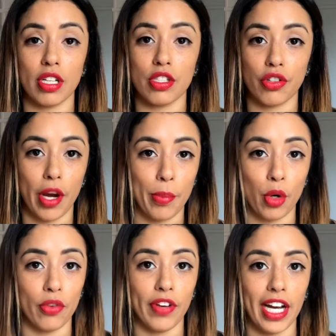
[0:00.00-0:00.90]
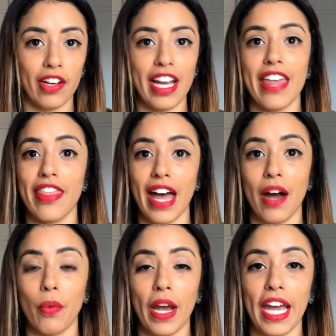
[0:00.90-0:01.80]
Instagram profile, and
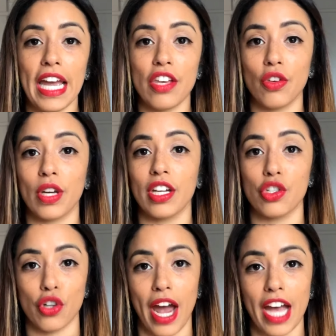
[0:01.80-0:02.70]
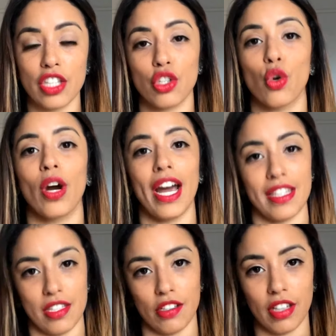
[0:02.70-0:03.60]
that way you can attract your
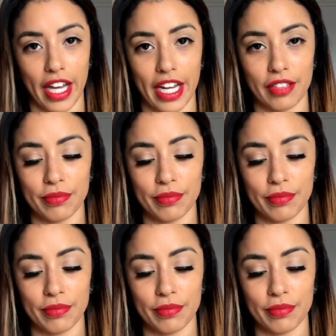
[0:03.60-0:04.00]
ideal client.